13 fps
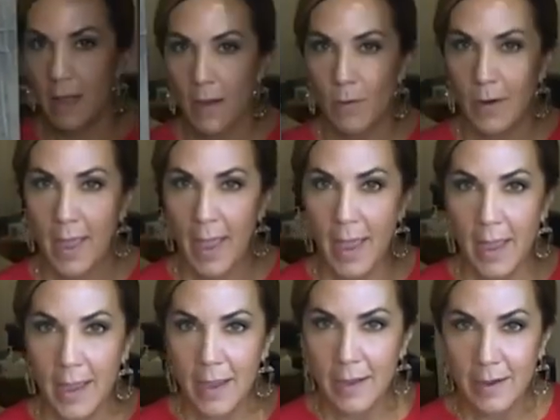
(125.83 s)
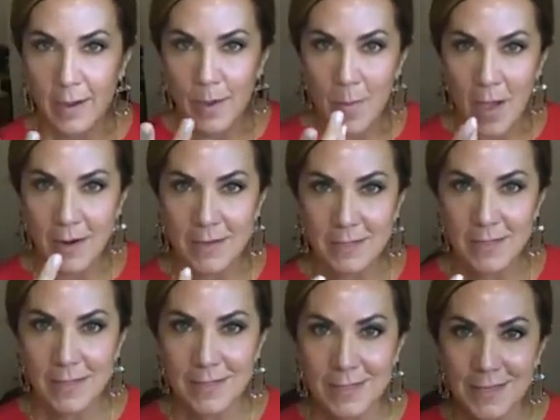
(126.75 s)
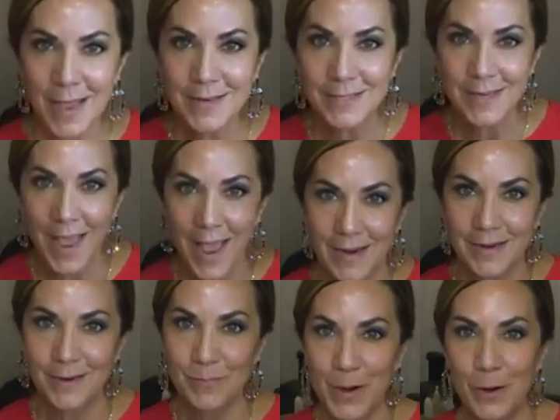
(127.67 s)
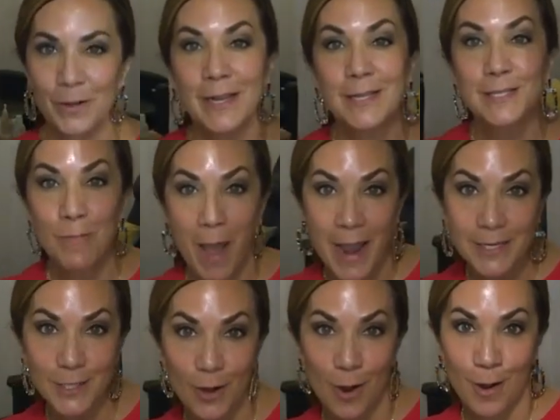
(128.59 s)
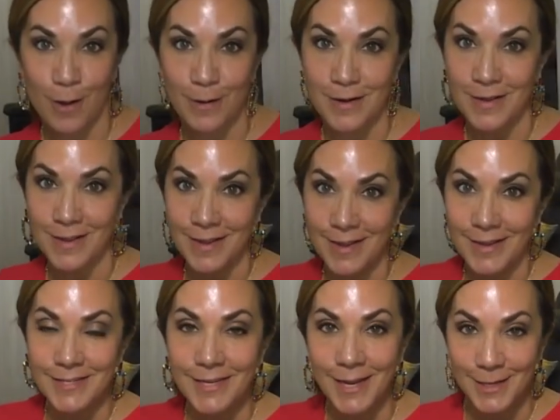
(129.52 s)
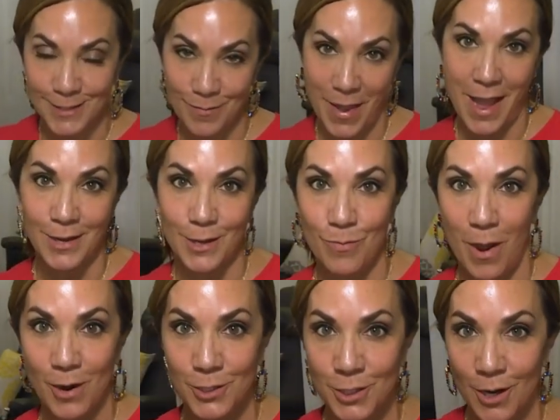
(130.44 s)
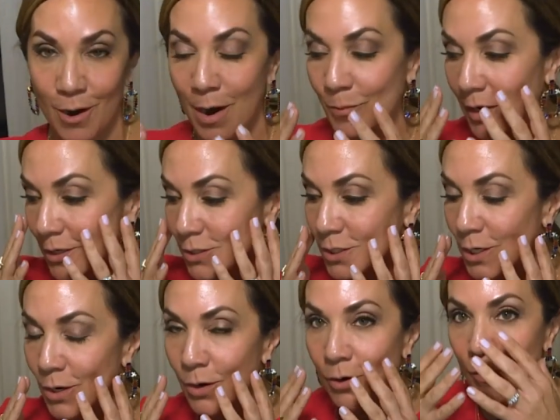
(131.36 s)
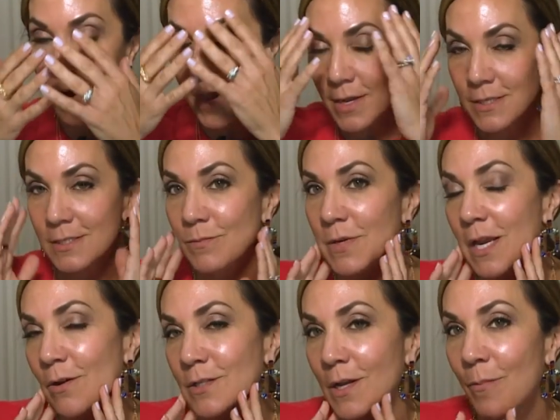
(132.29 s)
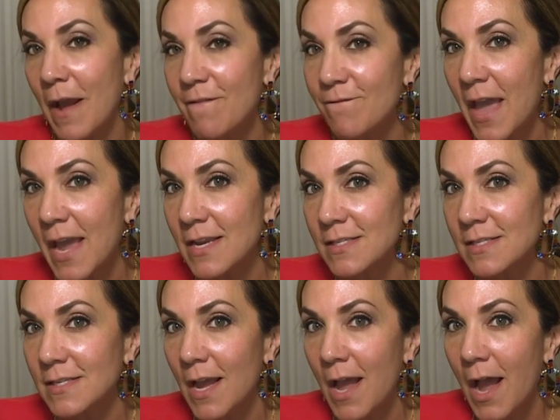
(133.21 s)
Okay, come on into the Zen Den. Apparently it's my turn to get some acupuncture. I'm gonna do some needles on my face.